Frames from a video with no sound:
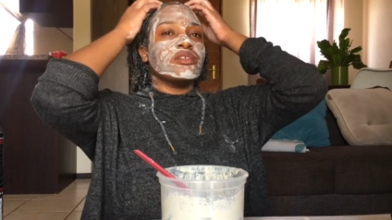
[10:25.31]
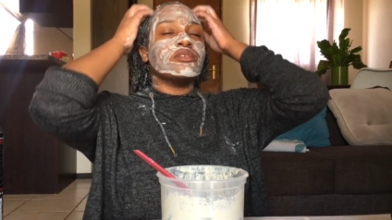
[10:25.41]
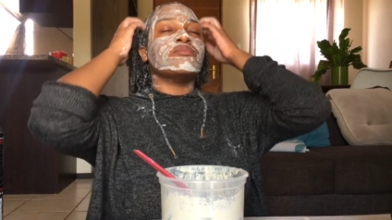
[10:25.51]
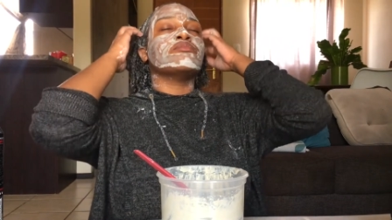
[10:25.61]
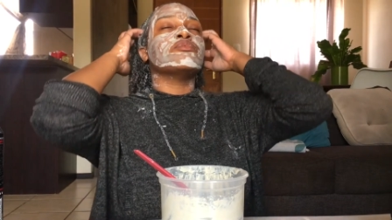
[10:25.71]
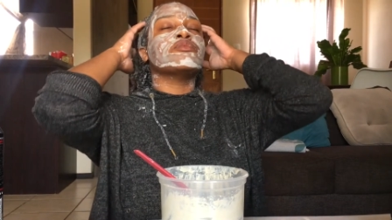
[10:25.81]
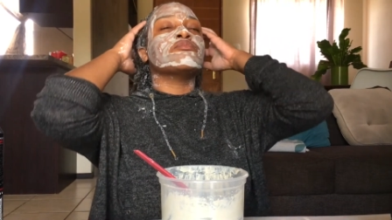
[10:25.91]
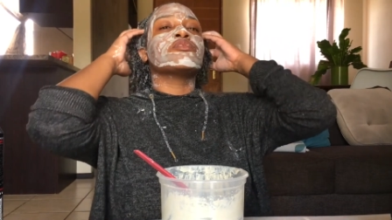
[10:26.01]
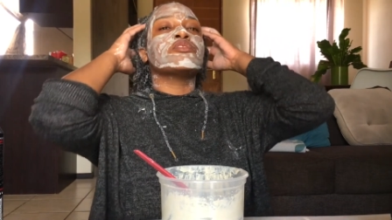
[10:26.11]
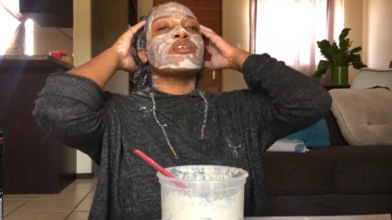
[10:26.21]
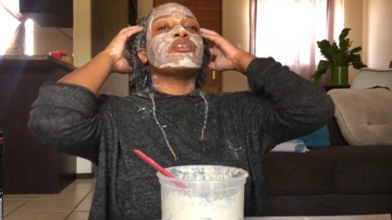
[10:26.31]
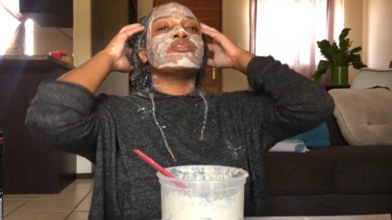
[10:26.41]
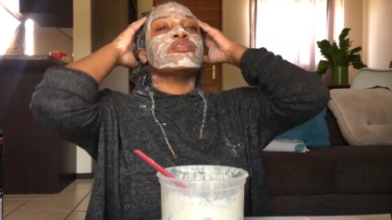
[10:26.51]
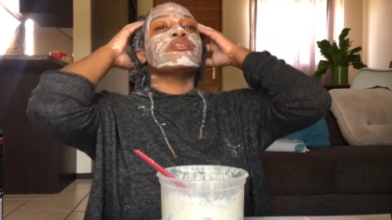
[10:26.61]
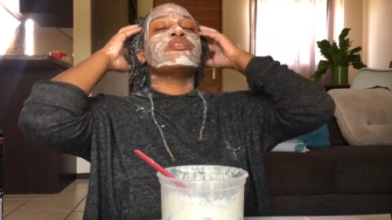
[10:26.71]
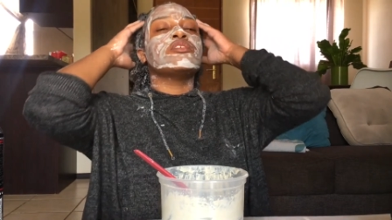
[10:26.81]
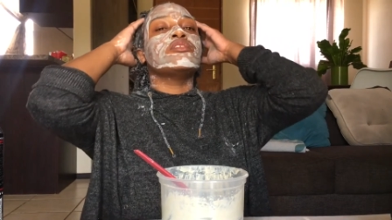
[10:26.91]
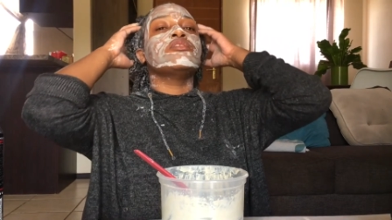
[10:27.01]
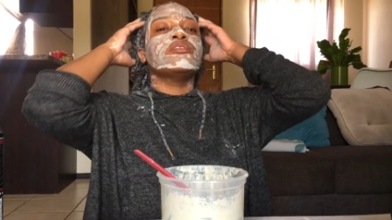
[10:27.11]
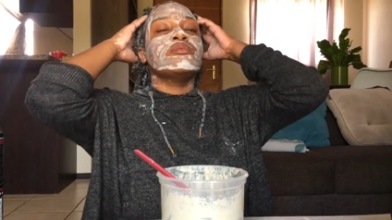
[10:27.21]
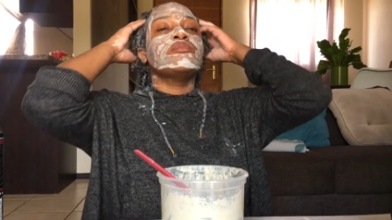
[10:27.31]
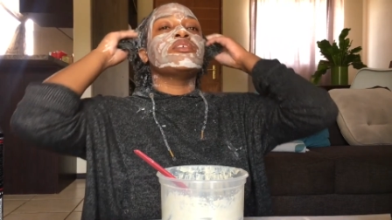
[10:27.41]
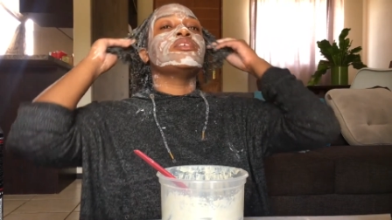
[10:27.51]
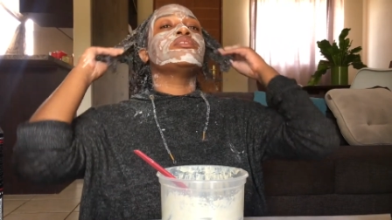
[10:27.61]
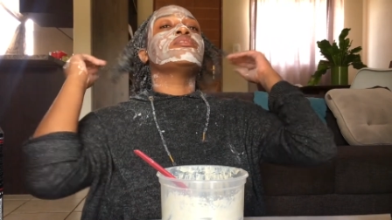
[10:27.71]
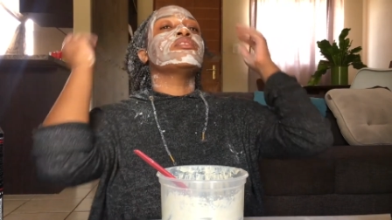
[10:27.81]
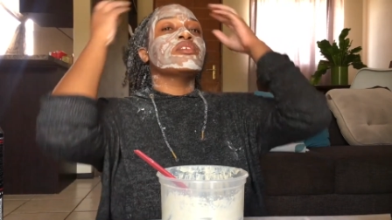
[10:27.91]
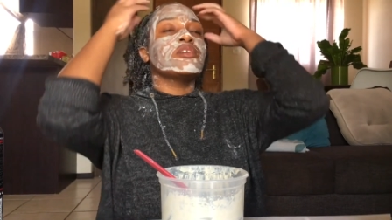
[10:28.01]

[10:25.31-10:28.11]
and massage it a little bit